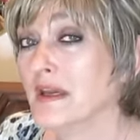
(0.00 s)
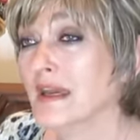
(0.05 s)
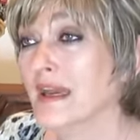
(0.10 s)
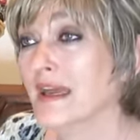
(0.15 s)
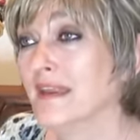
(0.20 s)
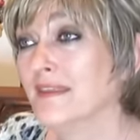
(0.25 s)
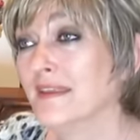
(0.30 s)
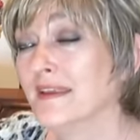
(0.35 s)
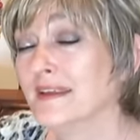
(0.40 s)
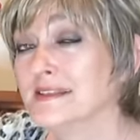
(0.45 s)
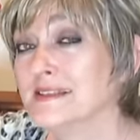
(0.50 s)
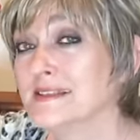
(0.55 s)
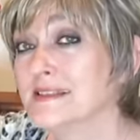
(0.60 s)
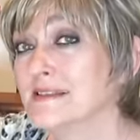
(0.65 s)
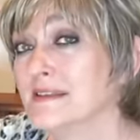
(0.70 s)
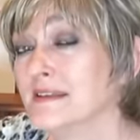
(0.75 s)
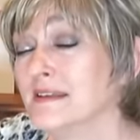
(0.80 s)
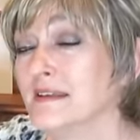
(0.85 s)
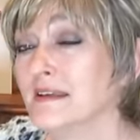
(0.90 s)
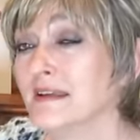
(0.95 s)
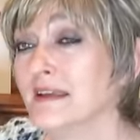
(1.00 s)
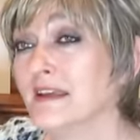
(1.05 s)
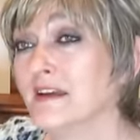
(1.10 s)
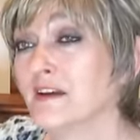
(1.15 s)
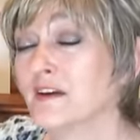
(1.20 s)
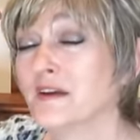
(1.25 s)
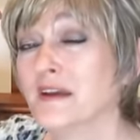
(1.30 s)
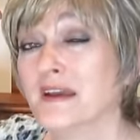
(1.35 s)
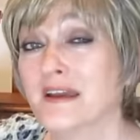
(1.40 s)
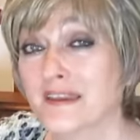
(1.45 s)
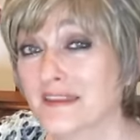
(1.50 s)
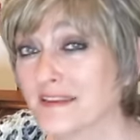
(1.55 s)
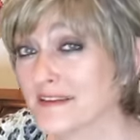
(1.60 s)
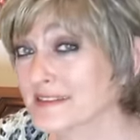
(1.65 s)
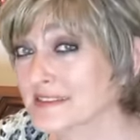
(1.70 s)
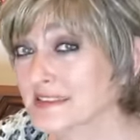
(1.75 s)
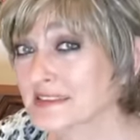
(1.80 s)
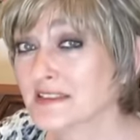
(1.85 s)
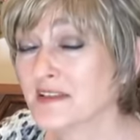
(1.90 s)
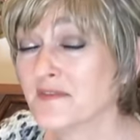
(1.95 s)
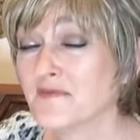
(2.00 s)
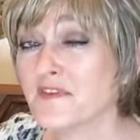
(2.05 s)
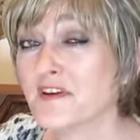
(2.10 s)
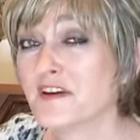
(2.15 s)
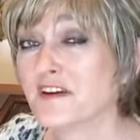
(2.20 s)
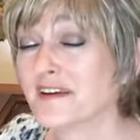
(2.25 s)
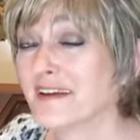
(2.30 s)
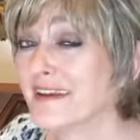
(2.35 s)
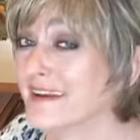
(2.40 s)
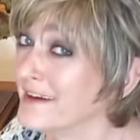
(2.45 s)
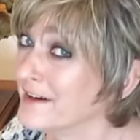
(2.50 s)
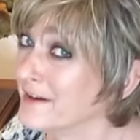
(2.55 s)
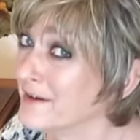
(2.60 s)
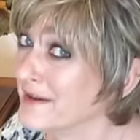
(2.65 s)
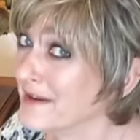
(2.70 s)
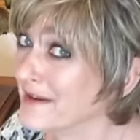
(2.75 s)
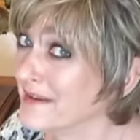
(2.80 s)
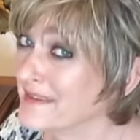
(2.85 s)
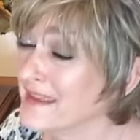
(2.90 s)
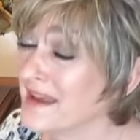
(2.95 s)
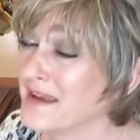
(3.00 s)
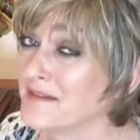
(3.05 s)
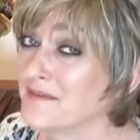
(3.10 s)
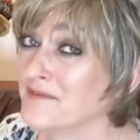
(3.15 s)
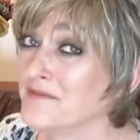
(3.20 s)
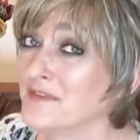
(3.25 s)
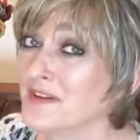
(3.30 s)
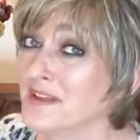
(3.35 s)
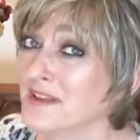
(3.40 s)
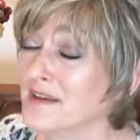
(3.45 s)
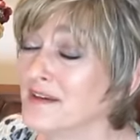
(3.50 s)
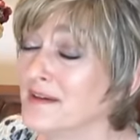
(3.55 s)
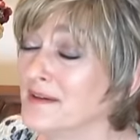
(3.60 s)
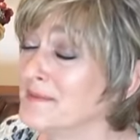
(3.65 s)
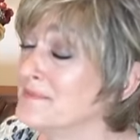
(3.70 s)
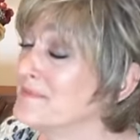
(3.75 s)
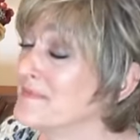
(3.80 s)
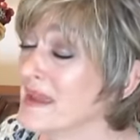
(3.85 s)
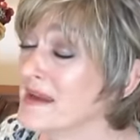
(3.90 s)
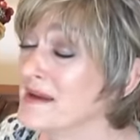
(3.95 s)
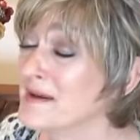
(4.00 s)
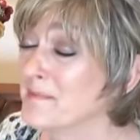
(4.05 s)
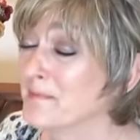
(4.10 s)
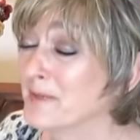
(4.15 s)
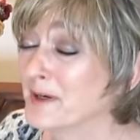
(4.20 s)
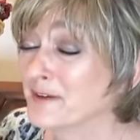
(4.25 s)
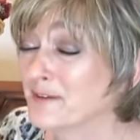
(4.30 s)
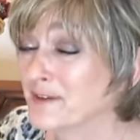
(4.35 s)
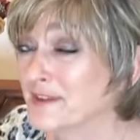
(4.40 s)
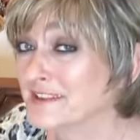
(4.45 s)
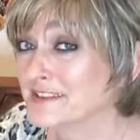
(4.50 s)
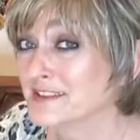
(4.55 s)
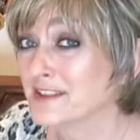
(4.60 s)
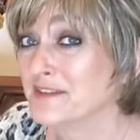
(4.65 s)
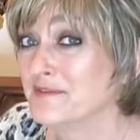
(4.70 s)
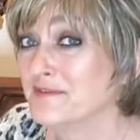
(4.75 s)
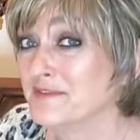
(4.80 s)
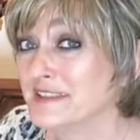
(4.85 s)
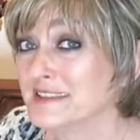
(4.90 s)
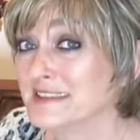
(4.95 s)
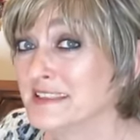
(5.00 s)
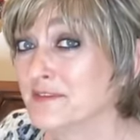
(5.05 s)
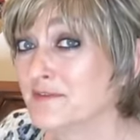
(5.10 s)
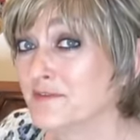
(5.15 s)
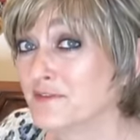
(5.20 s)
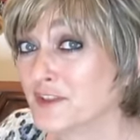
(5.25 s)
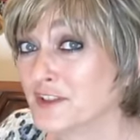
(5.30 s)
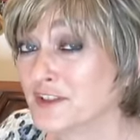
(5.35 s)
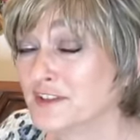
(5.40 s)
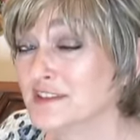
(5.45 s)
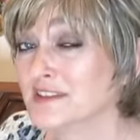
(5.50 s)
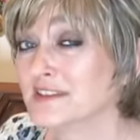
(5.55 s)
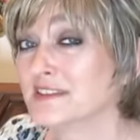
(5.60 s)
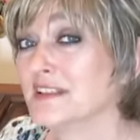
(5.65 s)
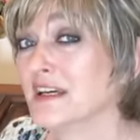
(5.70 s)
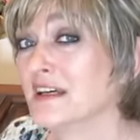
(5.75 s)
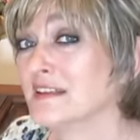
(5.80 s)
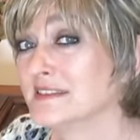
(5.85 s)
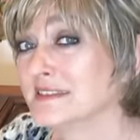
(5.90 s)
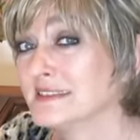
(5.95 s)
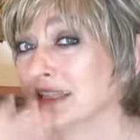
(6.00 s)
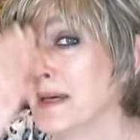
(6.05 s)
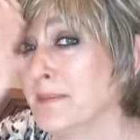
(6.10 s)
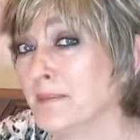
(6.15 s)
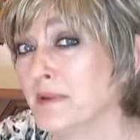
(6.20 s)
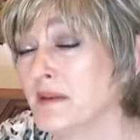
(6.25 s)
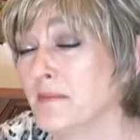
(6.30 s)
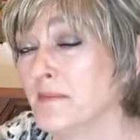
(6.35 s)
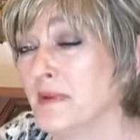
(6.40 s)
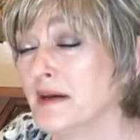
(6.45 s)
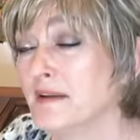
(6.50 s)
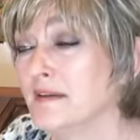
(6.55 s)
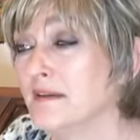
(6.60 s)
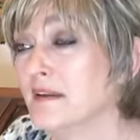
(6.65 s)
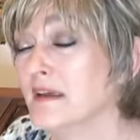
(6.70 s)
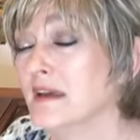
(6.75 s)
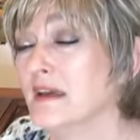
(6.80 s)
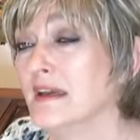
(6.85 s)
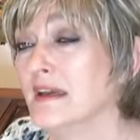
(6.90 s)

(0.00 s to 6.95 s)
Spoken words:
And then see here, this is the very area that Mercury is going to visit first on top of the month